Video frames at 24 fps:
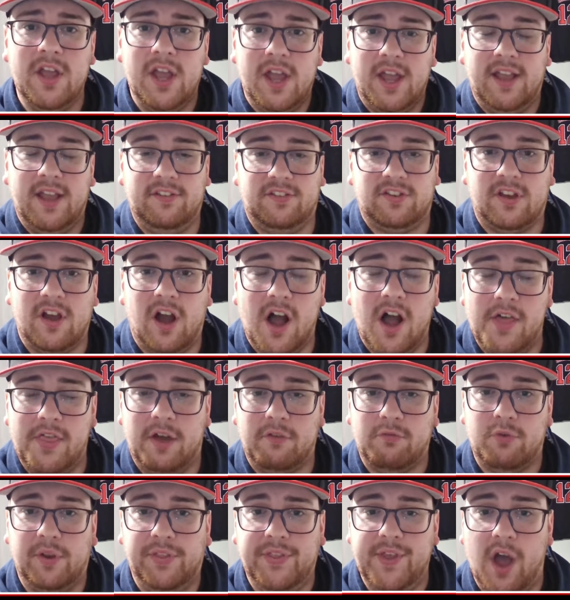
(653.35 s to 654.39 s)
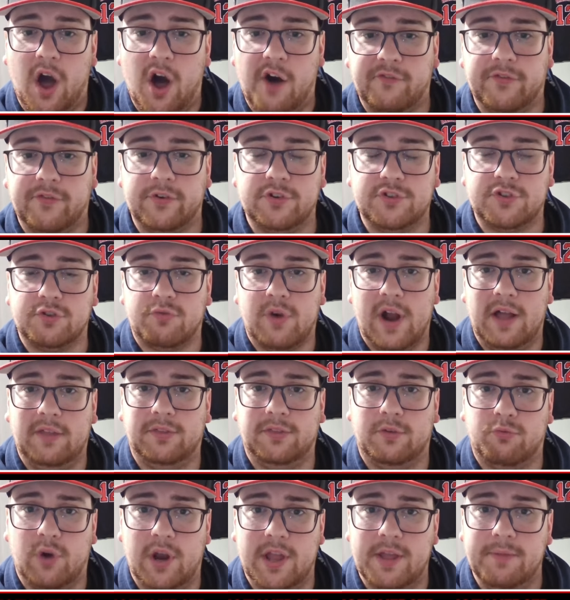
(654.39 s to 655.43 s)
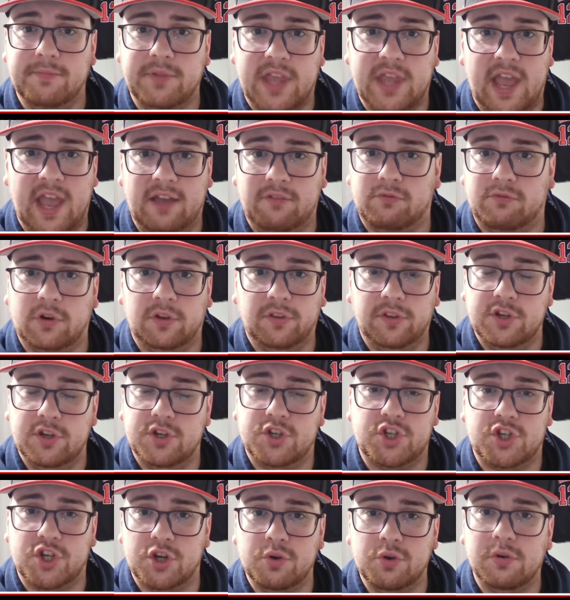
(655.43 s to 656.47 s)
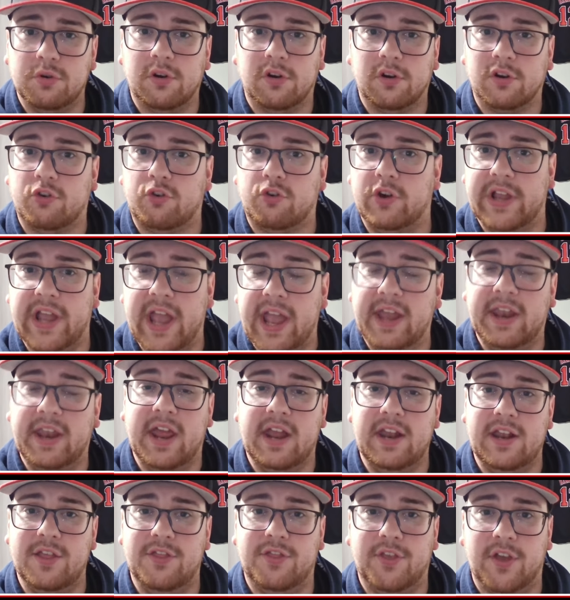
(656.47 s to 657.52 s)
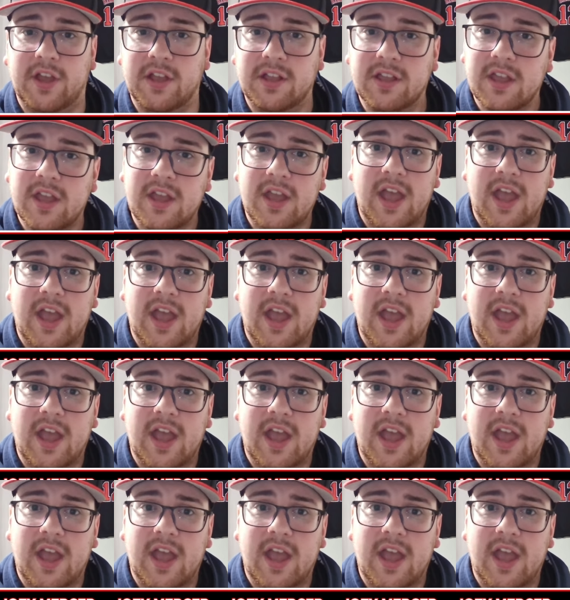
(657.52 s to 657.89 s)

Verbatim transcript: He's a guy that really hovers around the rim, can't really shoot or create anything,